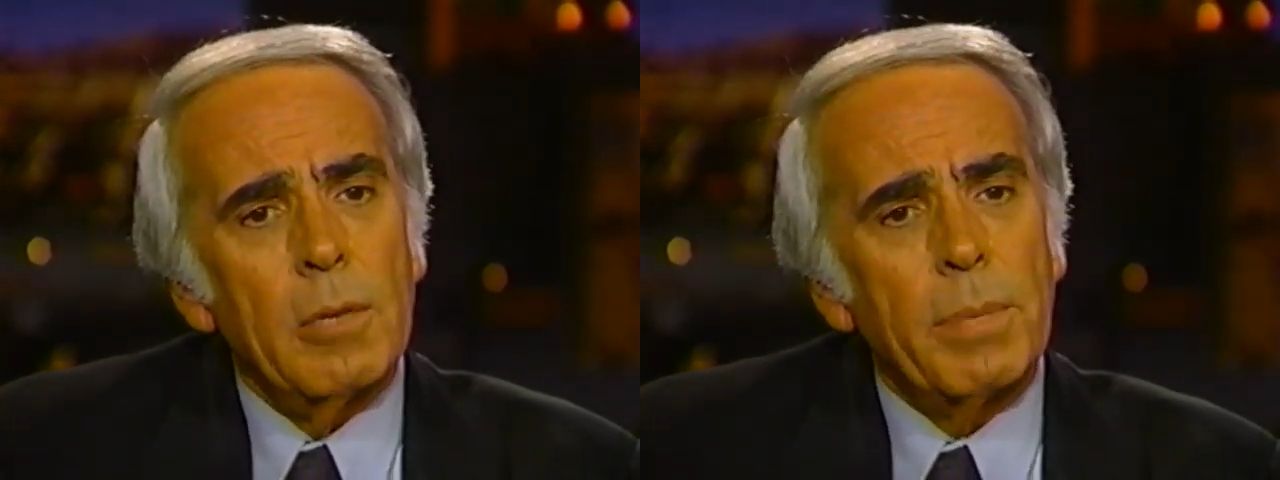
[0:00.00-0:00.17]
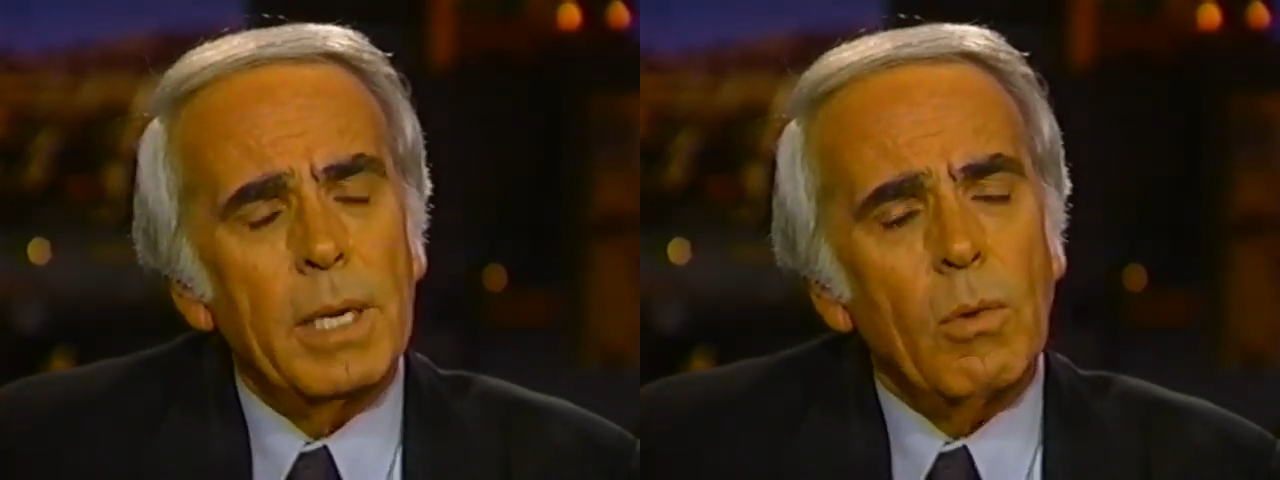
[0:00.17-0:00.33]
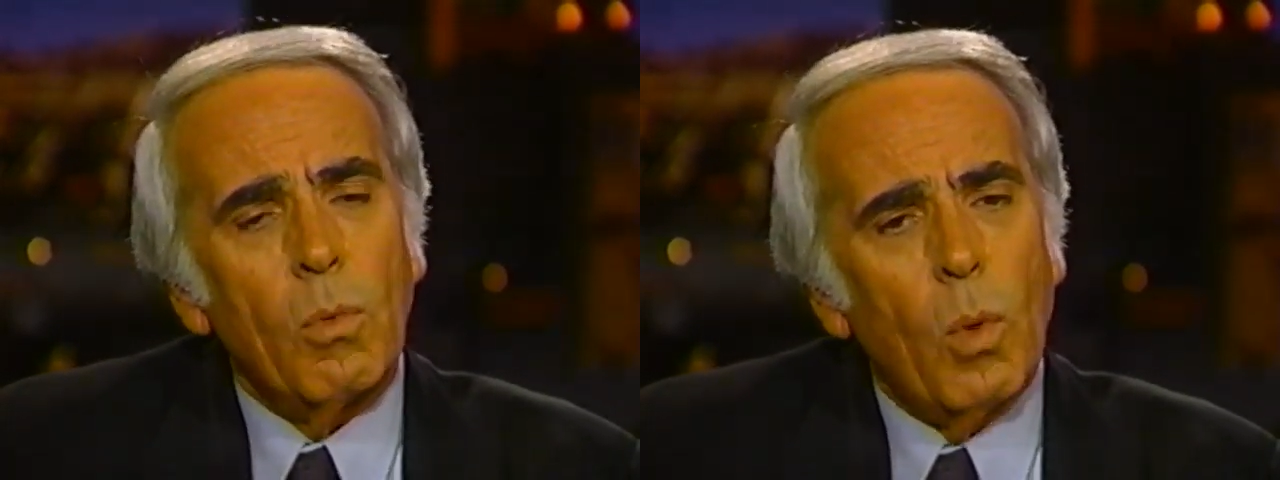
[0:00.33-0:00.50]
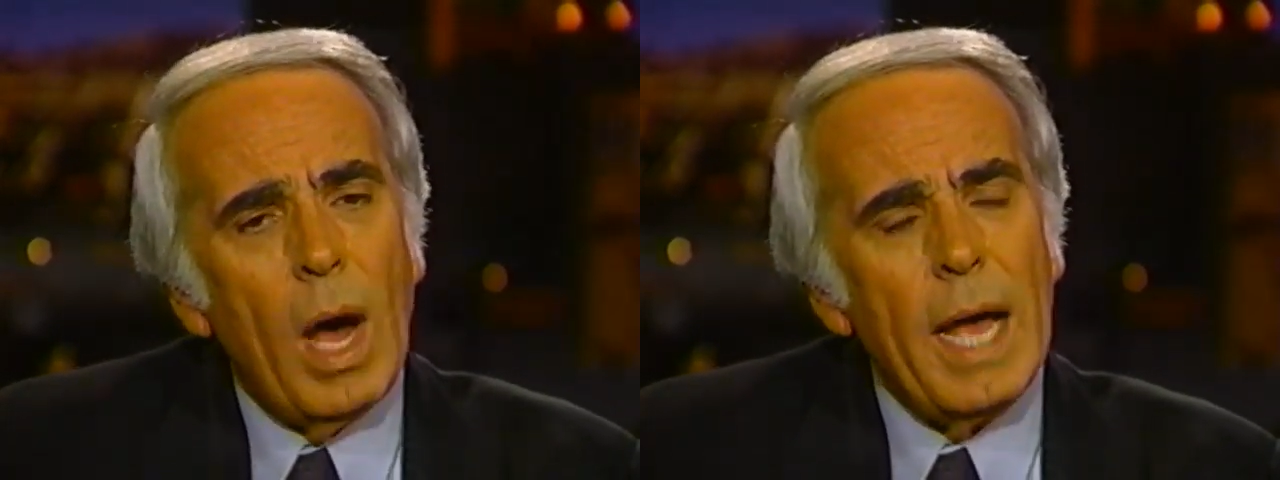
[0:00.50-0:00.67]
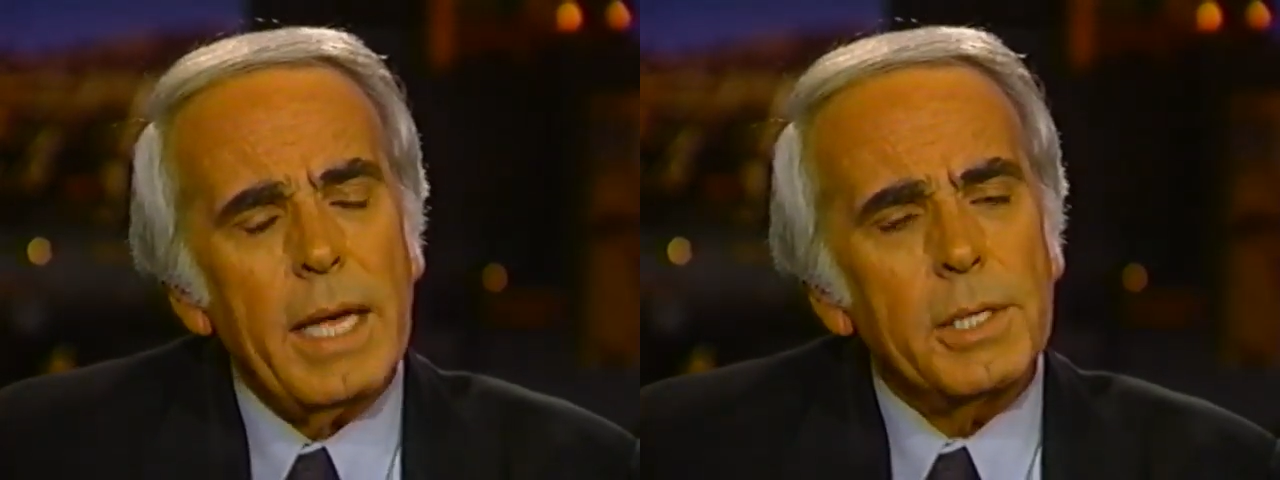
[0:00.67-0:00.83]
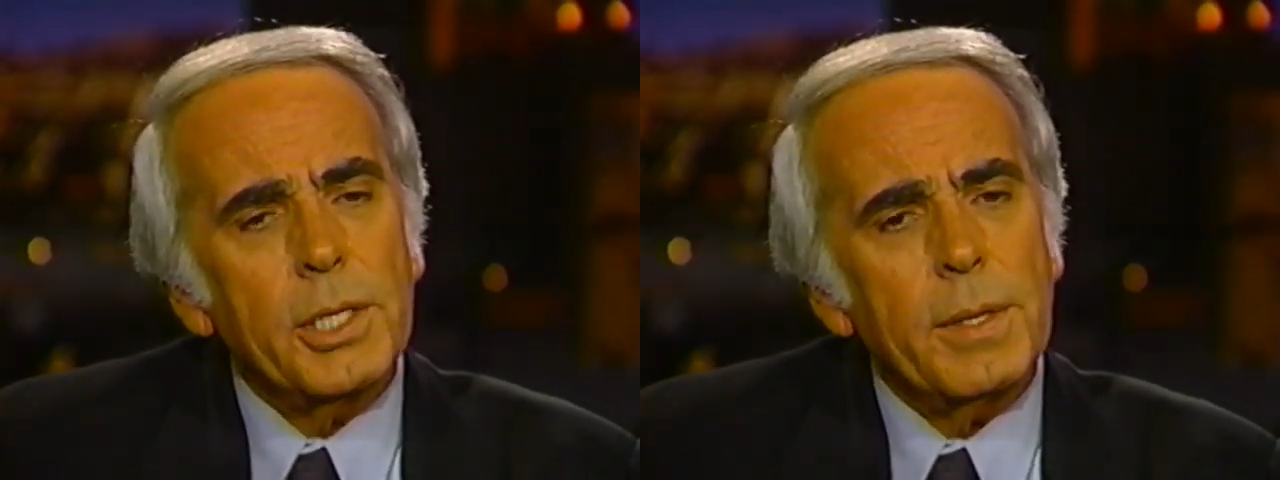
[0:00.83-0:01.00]
But why
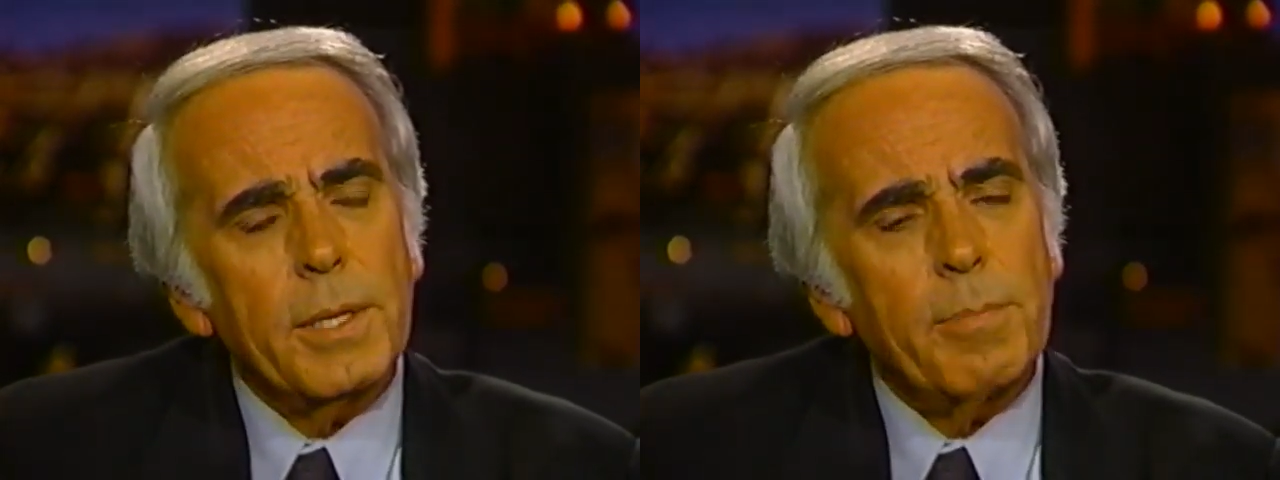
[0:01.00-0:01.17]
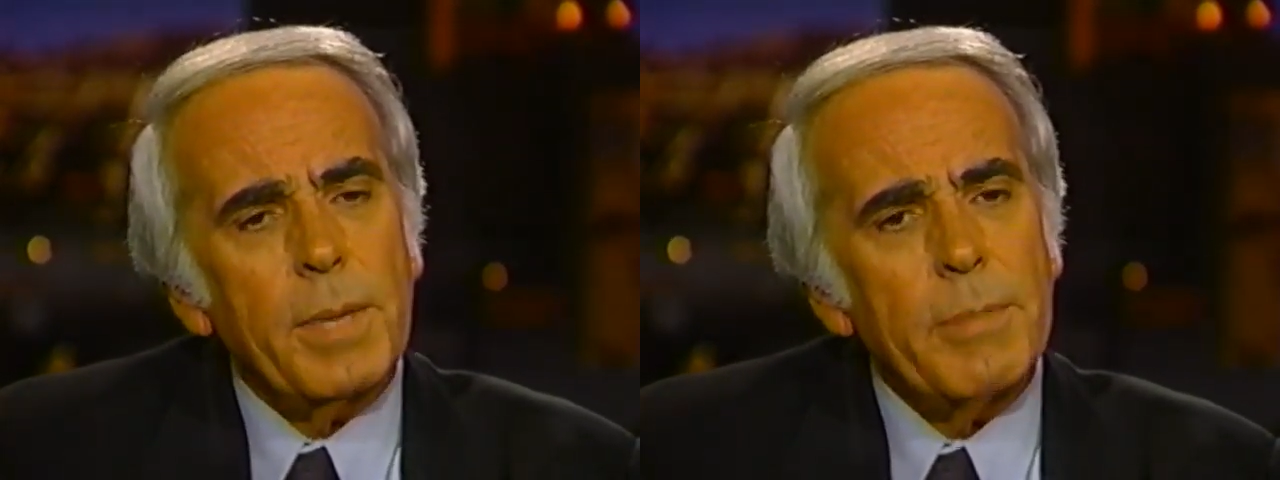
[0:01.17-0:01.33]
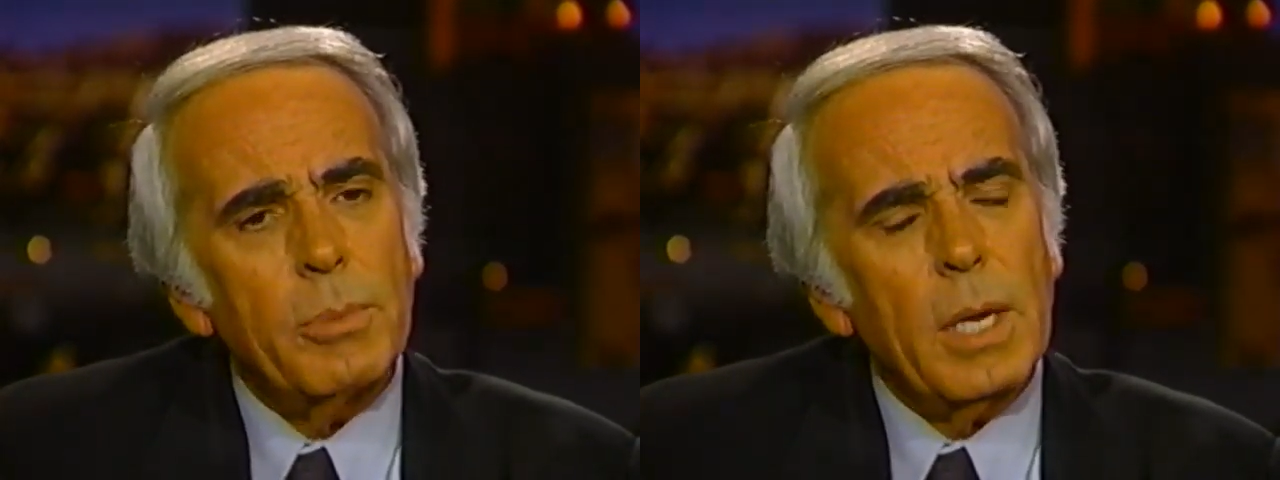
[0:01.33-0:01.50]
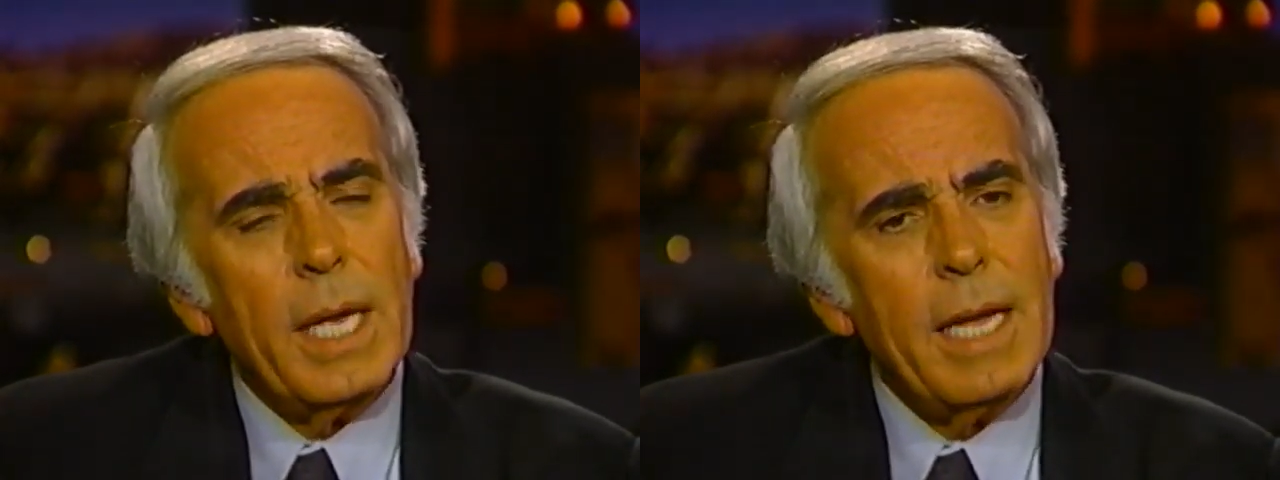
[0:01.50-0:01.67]
is it that people